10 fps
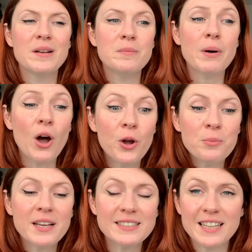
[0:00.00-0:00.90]
But I hope
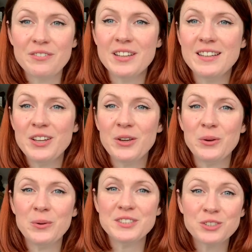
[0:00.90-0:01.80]
that's given
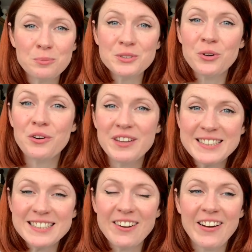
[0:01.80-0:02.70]
you some sort of
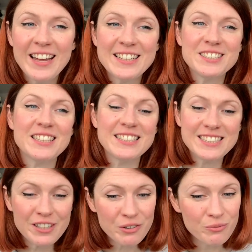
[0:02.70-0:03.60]
insight into the
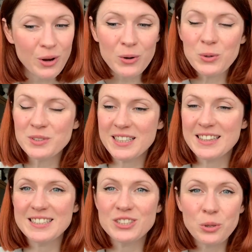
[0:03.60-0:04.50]
different roles in
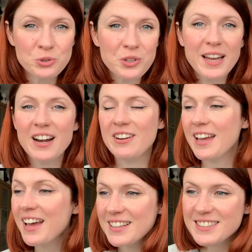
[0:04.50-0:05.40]
the social care and
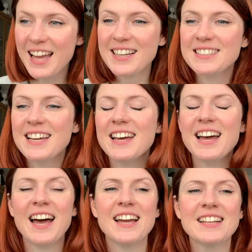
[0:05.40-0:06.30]
care sector,
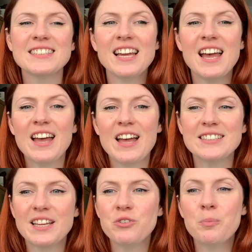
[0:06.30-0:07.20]
and
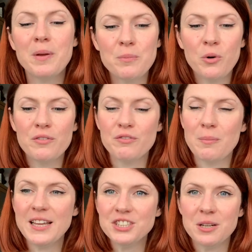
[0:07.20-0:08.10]
it's given you a bit more
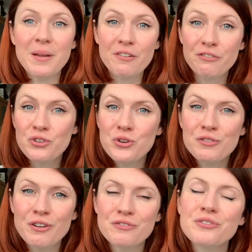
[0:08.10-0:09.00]
information, a bit of food
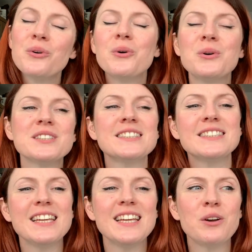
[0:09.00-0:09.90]
for thought to
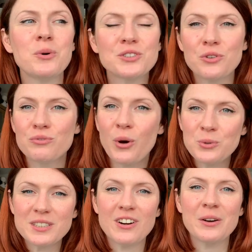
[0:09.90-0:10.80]
see what sort of
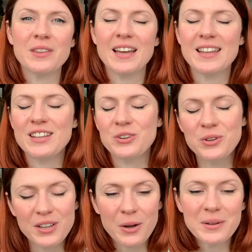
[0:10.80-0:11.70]
roles are out there that you
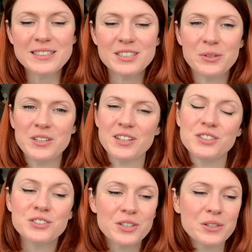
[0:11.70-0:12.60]
can go into and you
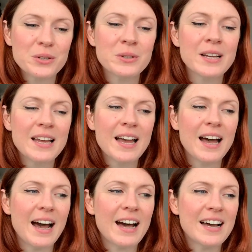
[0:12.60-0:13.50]
can do.
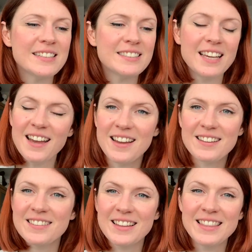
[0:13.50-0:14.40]
And yeah,
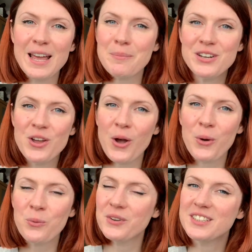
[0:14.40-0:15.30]
Let me know
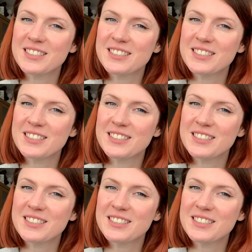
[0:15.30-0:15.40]
what you